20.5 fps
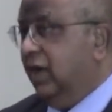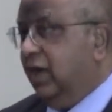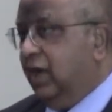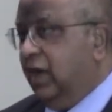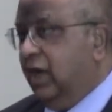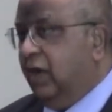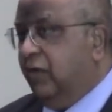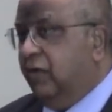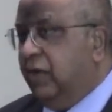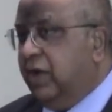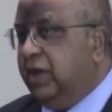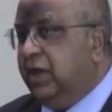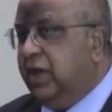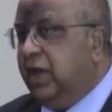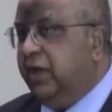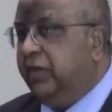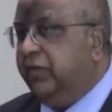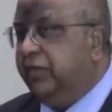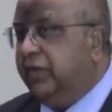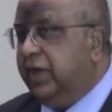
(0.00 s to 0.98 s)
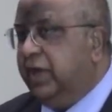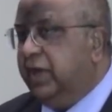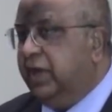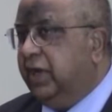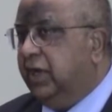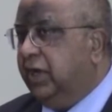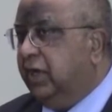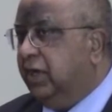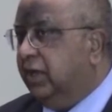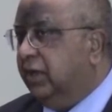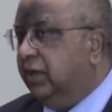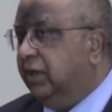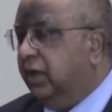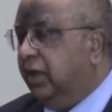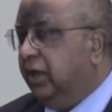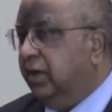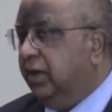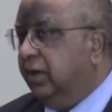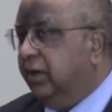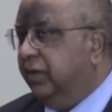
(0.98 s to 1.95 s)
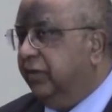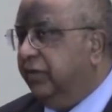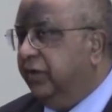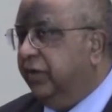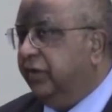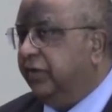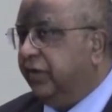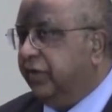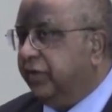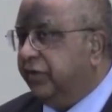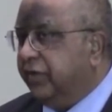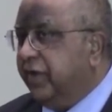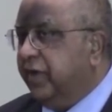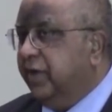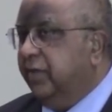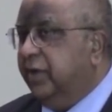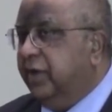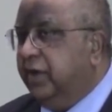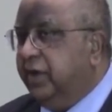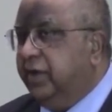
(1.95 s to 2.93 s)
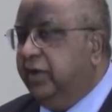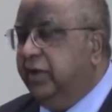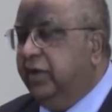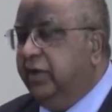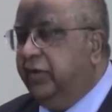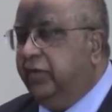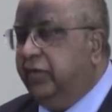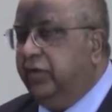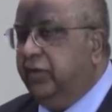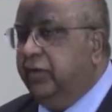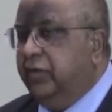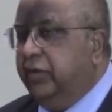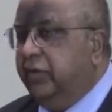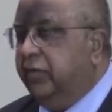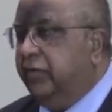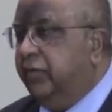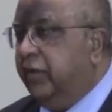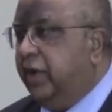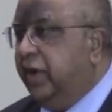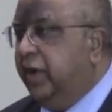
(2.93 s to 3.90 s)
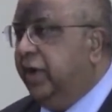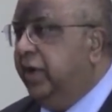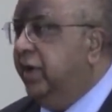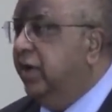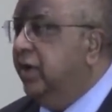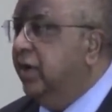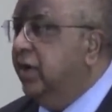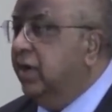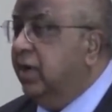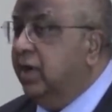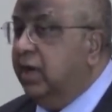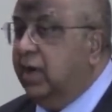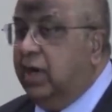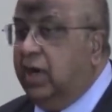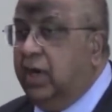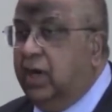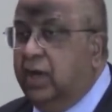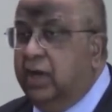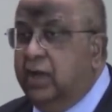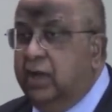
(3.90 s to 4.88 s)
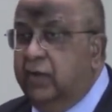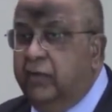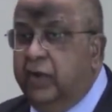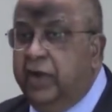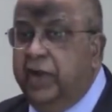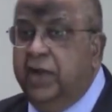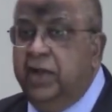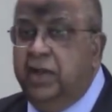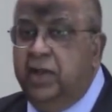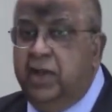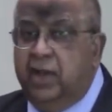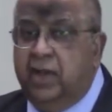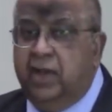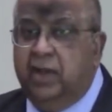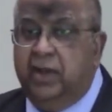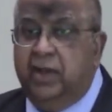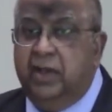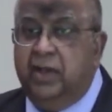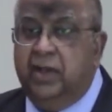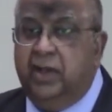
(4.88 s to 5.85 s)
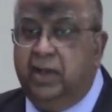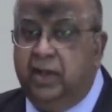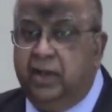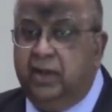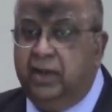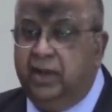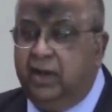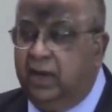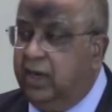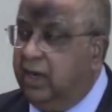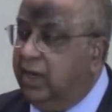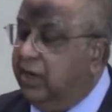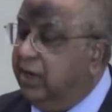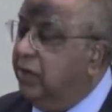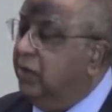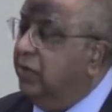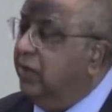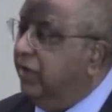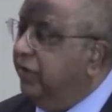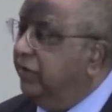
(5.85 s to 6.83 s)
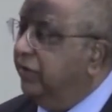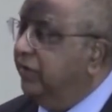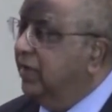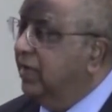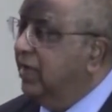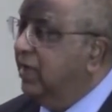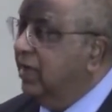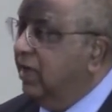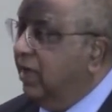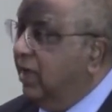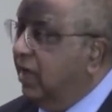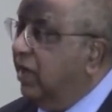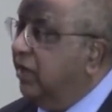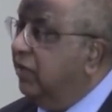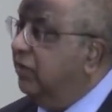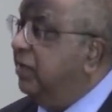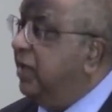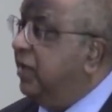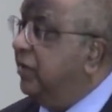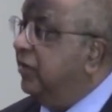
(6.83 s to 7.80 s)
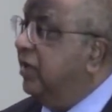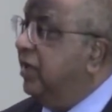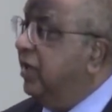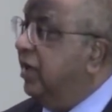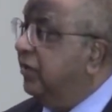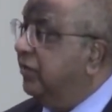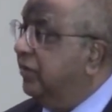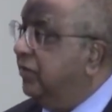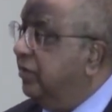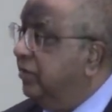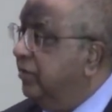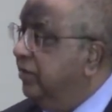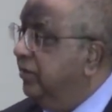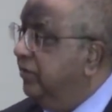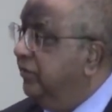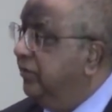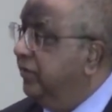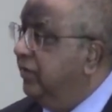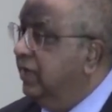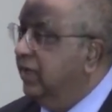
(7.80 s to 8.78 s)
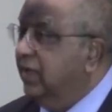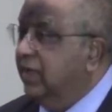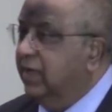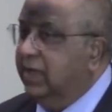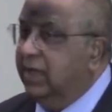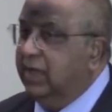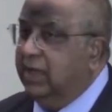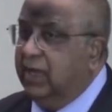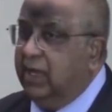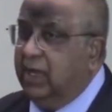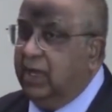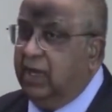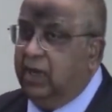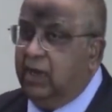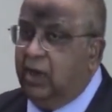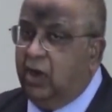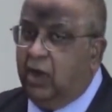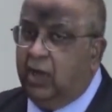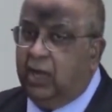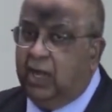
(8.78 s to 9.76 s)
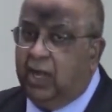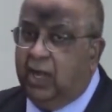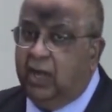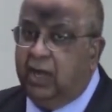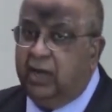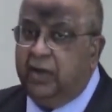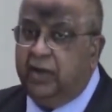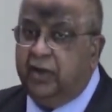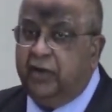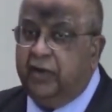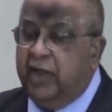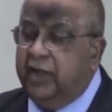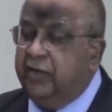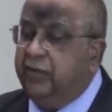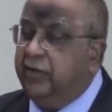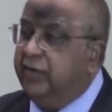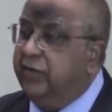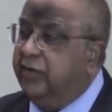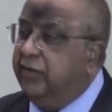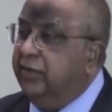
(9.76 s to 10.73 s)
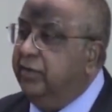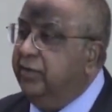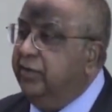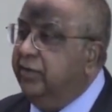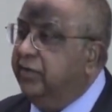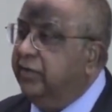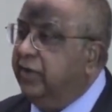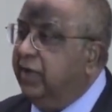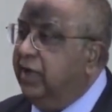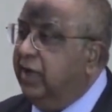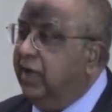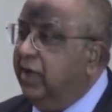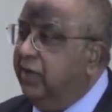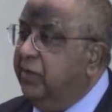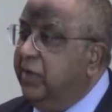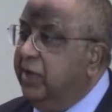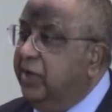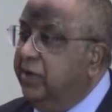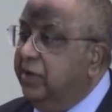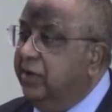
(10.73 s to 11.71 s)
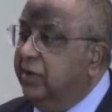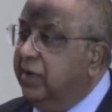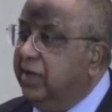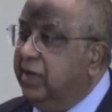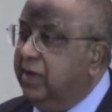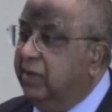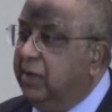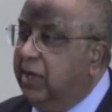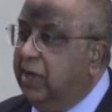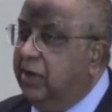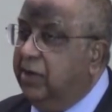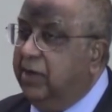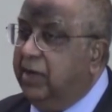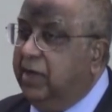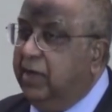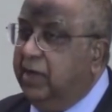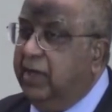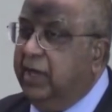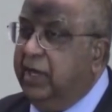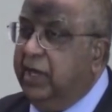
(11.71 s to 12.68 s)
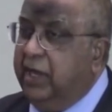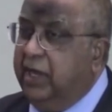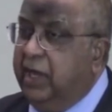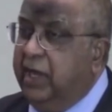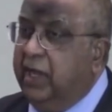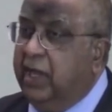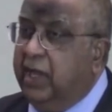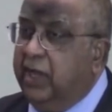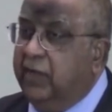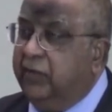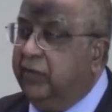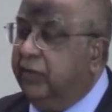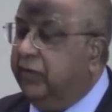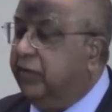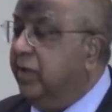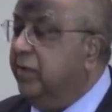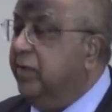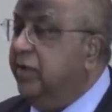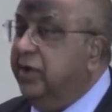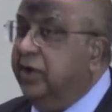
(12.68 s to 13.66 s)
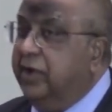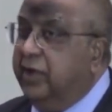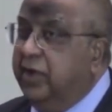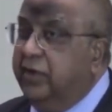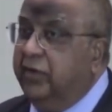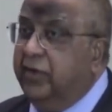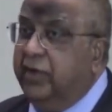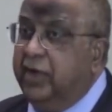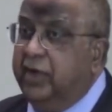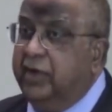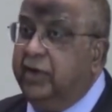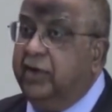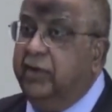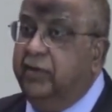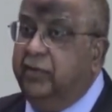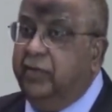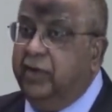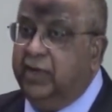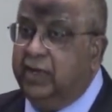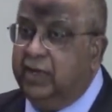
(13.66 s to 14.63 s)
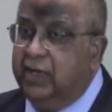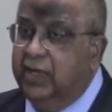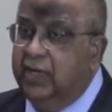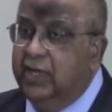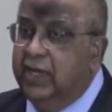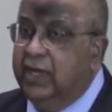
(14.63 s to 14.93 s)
One last thing, the sustainability issue is very near and dear to us, especially our students. All our undergraduate students have been doing about 80 hours of community-related work.